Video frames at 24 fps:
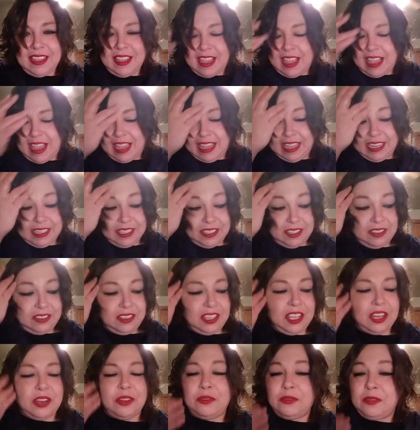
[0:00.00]
And,
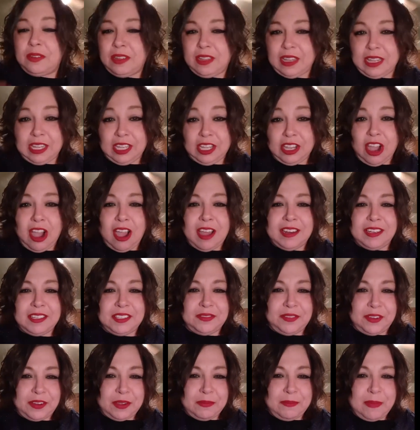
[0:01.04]
you know, and God is
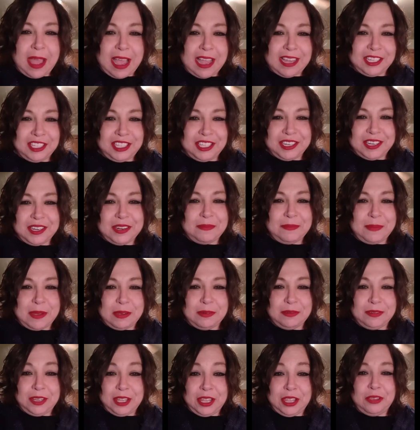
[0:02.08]
very passionate
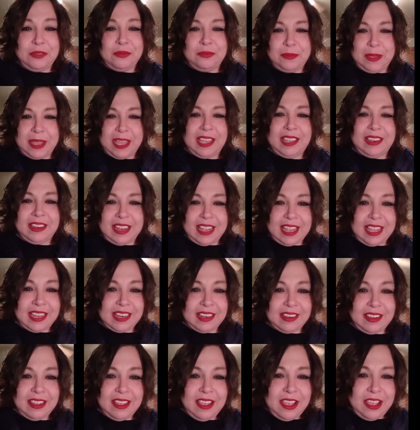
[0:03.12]
about you being
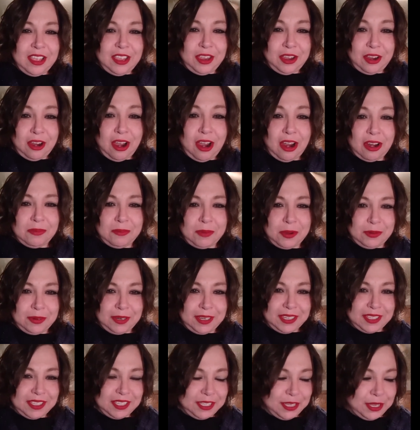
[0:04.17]
in your
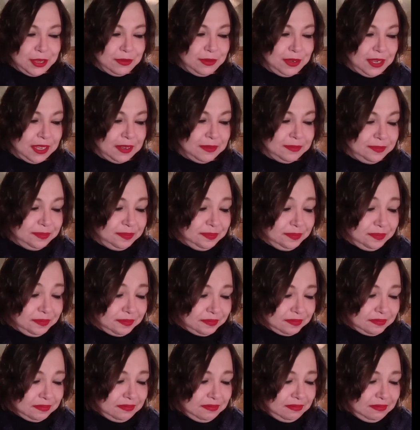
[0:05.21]
harmonious union.
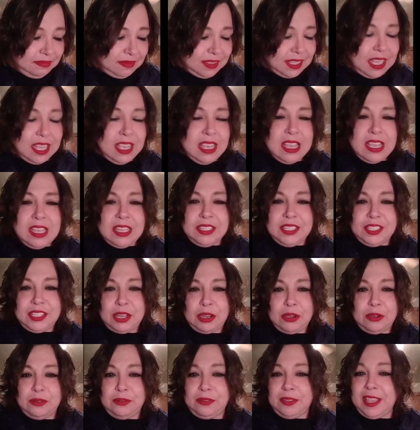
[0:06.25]

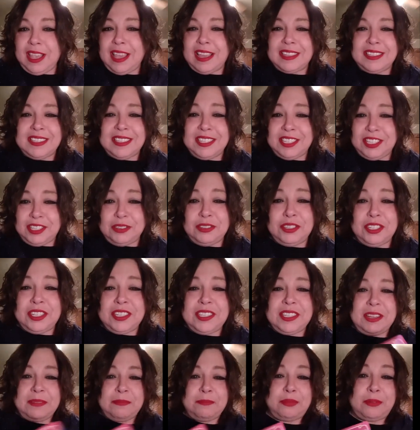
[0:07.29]
So, yes, so
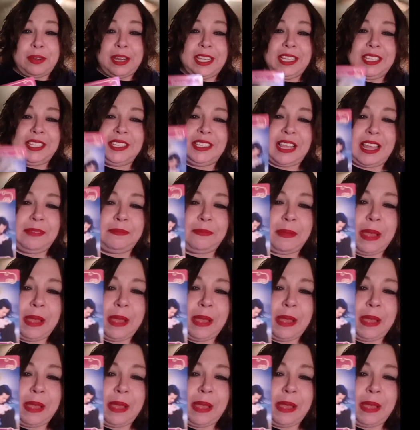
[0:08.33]
just embrace that